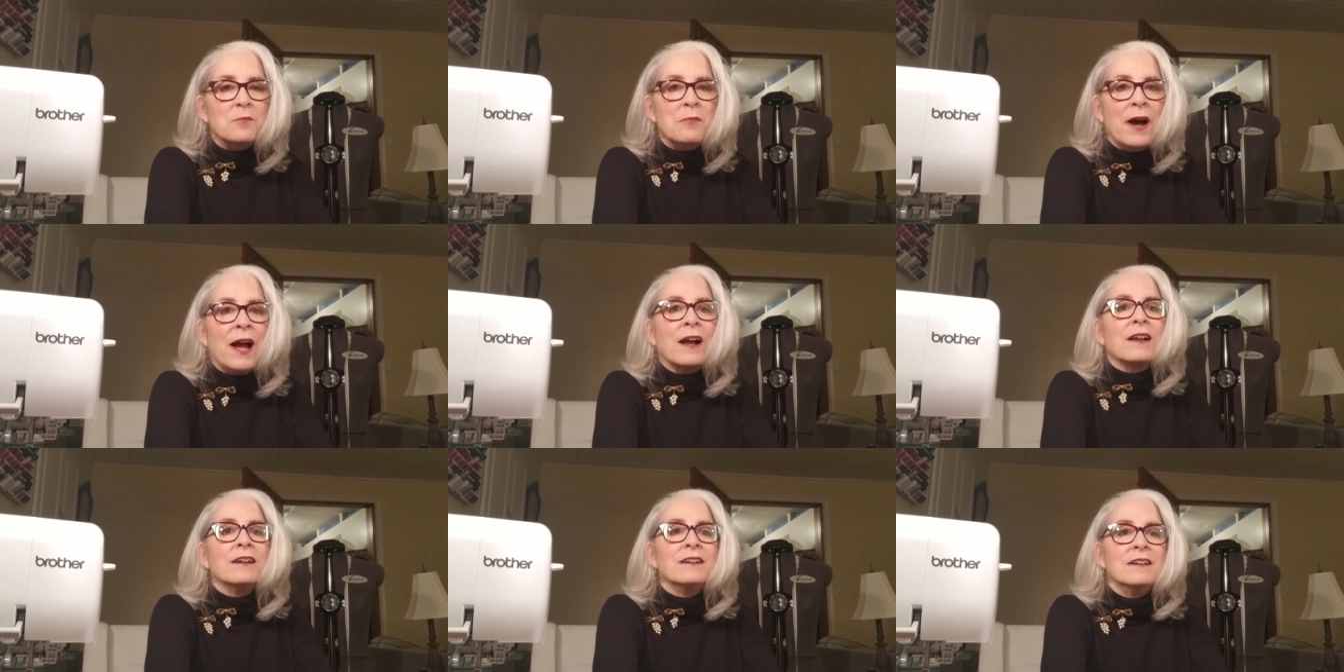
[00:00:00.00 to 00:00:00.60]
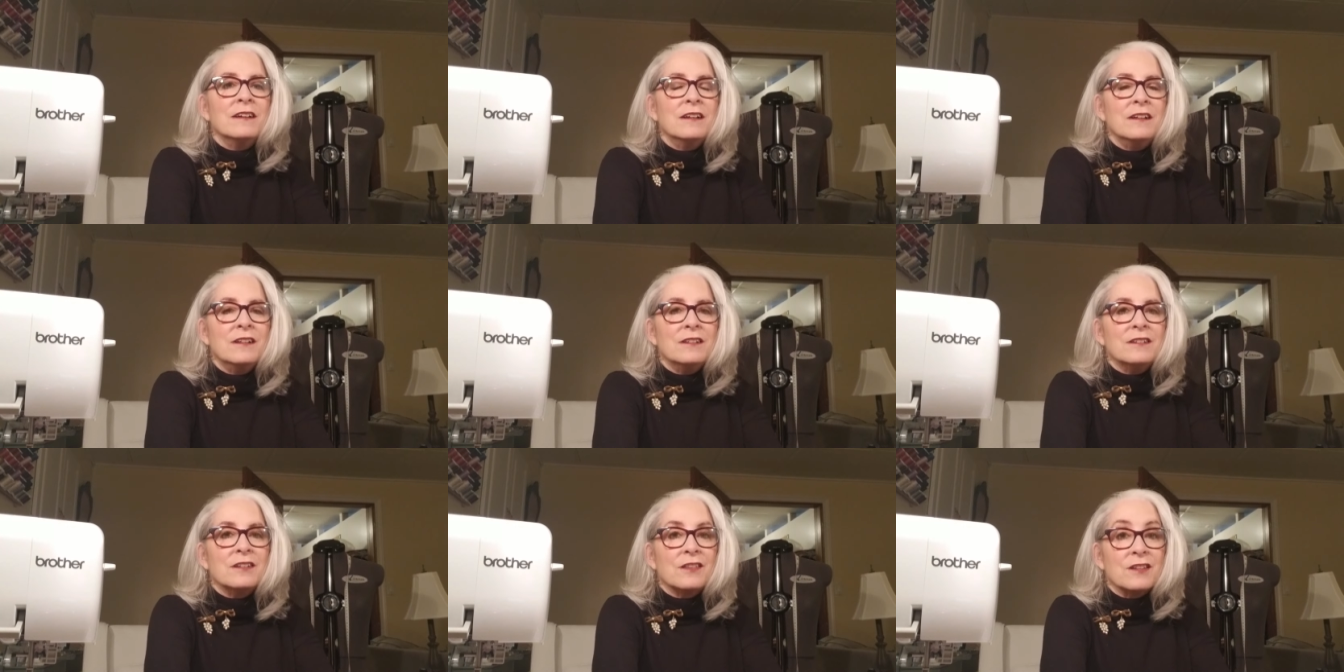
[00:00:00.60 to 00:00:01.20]
back
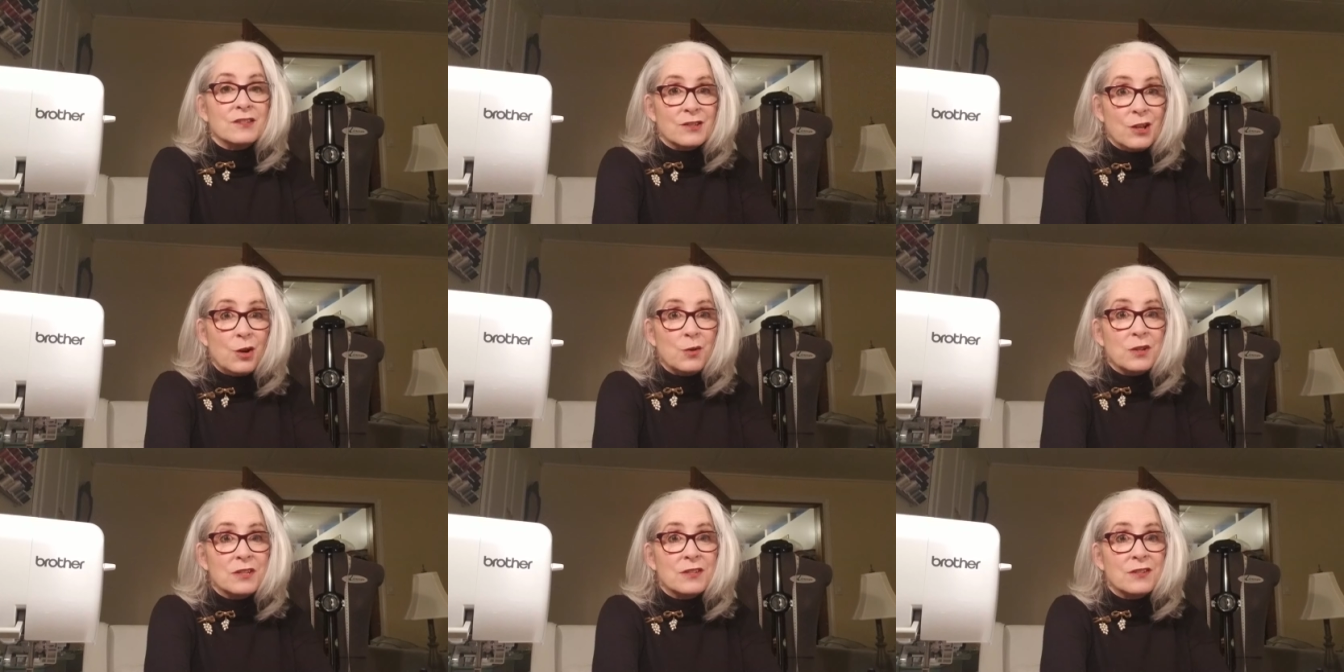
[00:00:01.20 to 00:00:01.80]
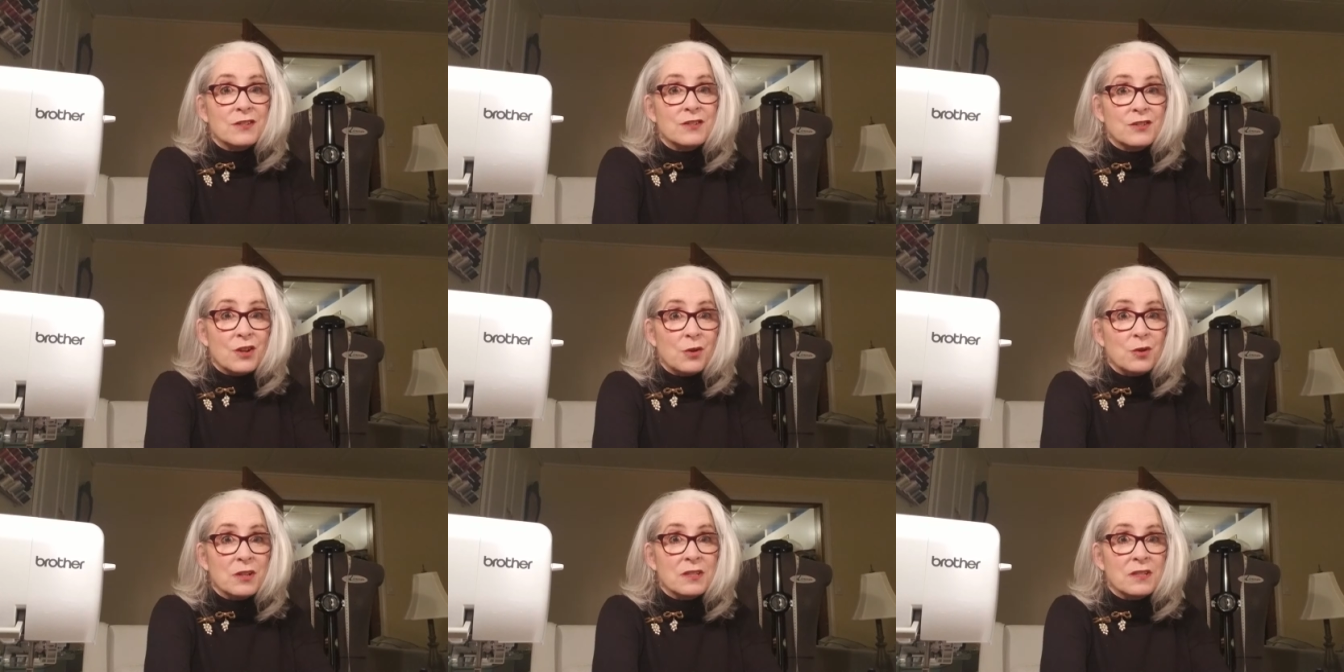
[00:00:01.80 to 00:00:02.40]
to the Slowest
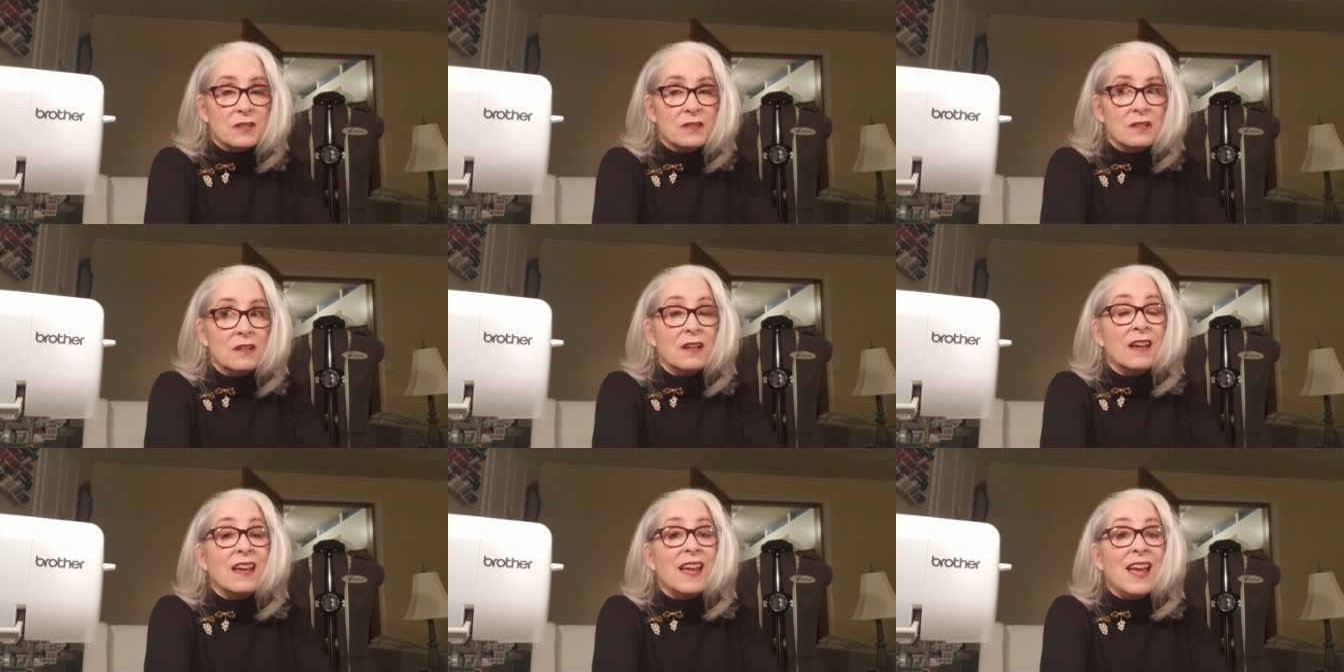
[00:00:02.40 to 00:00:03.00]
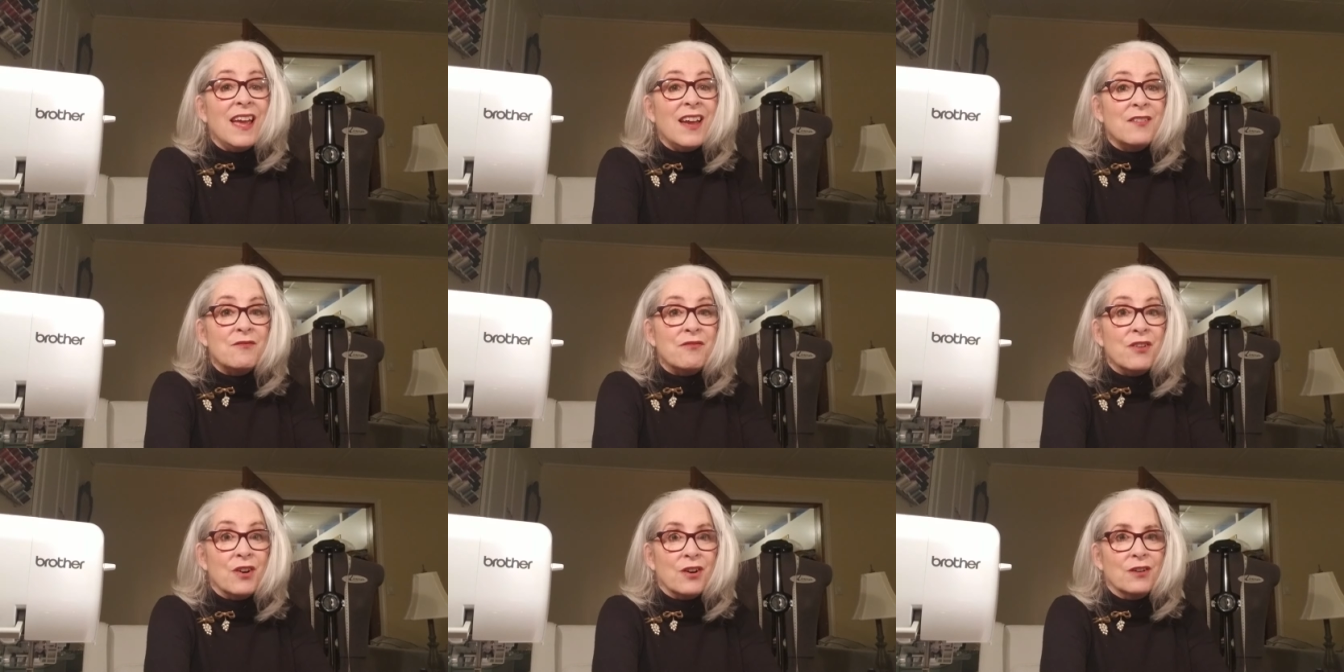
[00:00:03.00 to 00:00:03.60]
Sewist
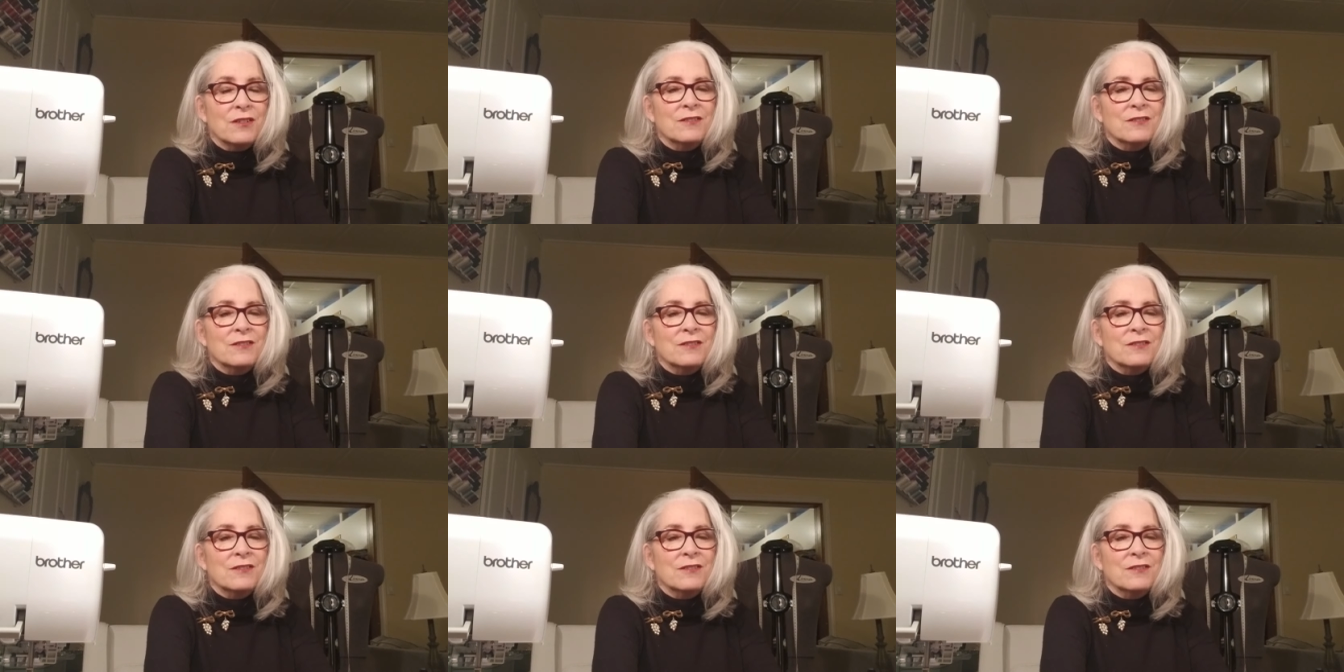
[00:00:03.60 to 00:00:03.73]
Ever.